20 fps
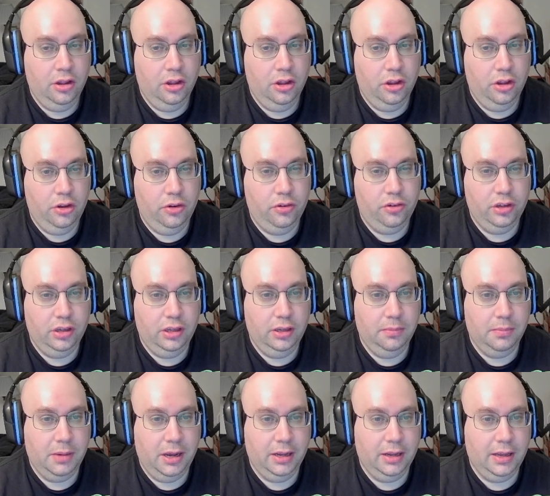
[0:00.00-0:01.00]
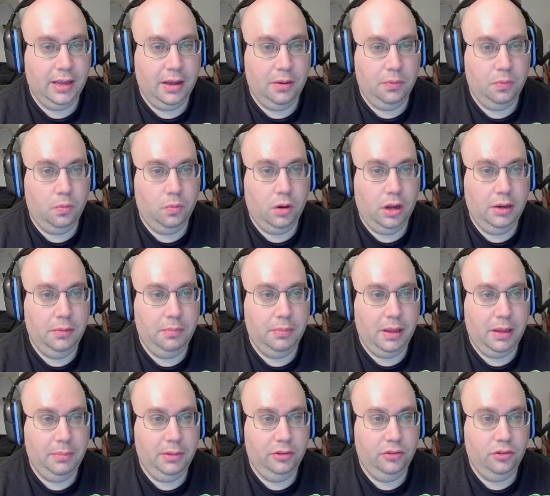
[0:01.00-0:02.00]
Usually you might get 1,
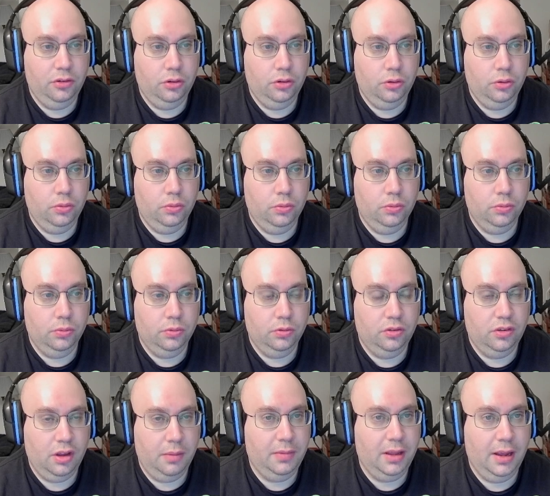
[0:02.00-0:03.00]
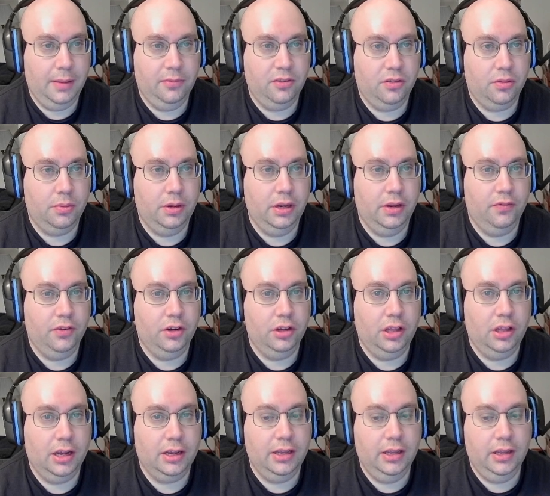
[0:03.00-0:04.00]
maybe 2, sometimes 3 if you're
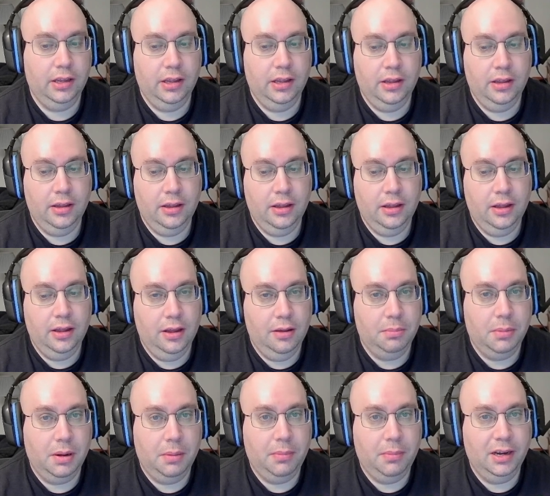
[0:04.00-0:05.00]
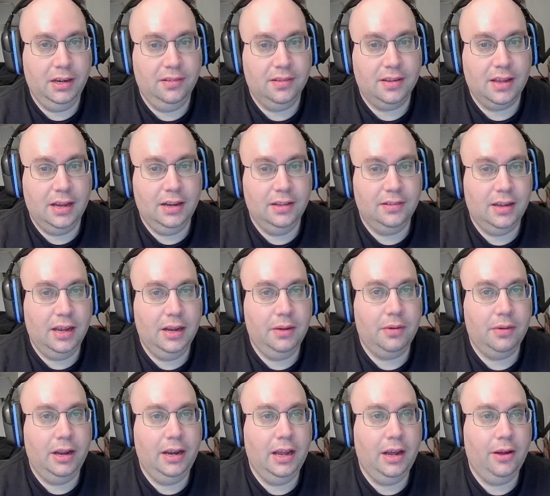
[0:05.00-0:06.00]
lucky. But money's kind of tight
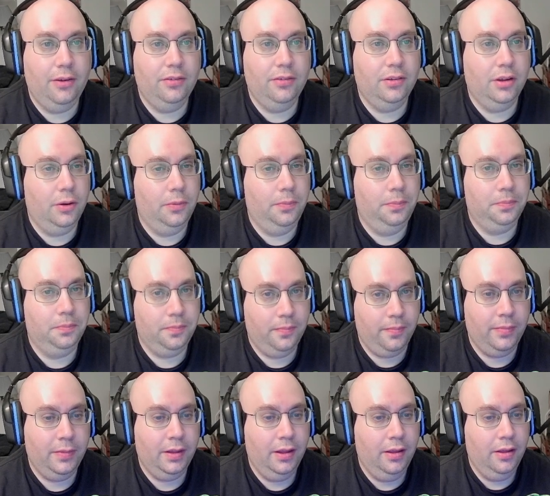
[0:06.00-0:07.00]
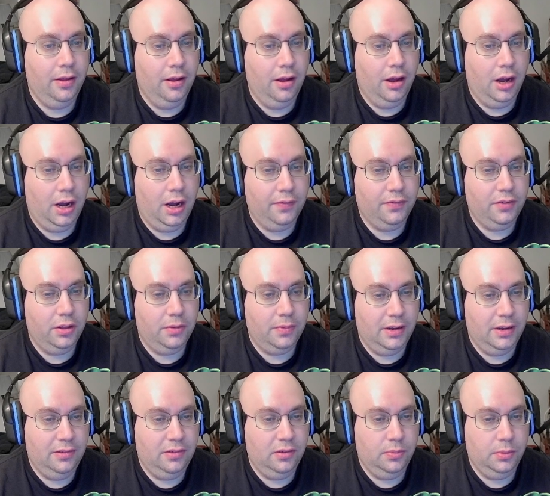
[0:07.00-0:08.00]
right now, so off to the
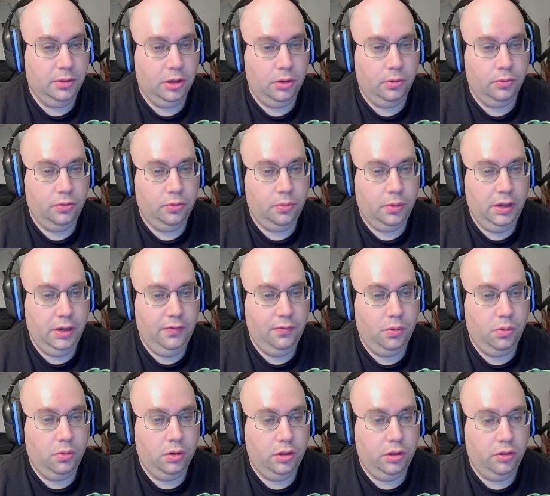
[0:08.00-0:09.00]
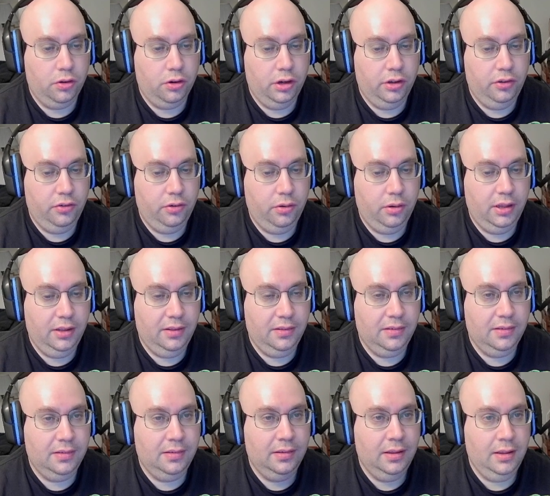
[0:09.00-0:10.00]
races we go. 24 and 30
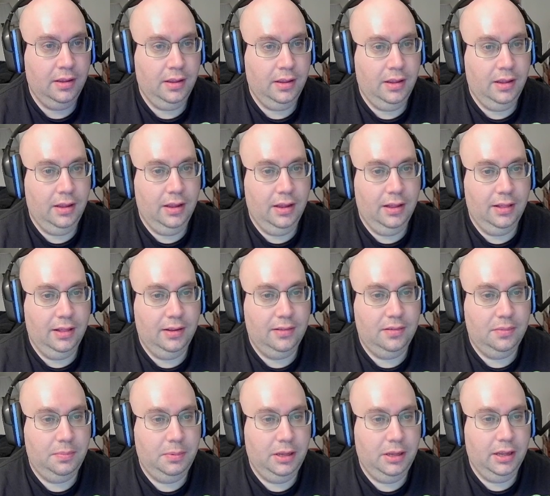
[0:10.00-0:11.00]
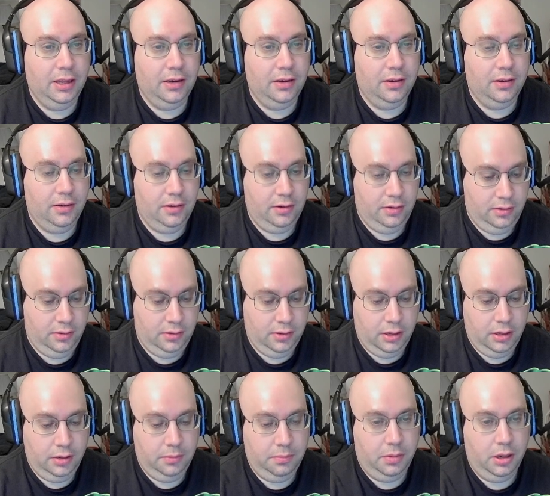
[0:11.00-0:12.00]
students. Let's begin.
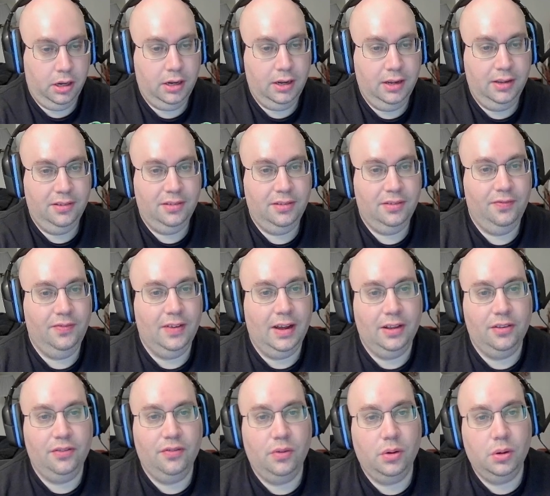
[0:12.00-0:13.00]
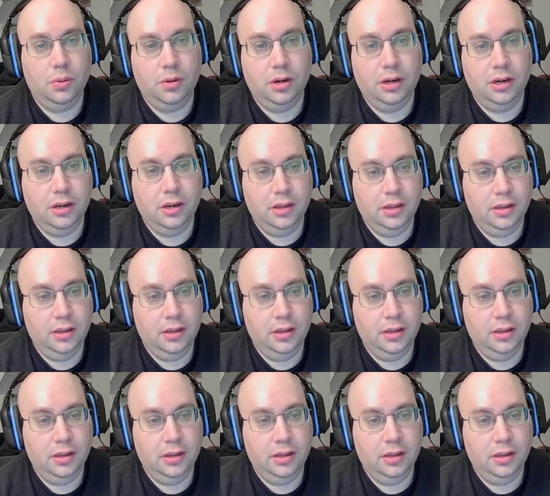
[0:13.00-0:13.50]
Unpause, fast forward.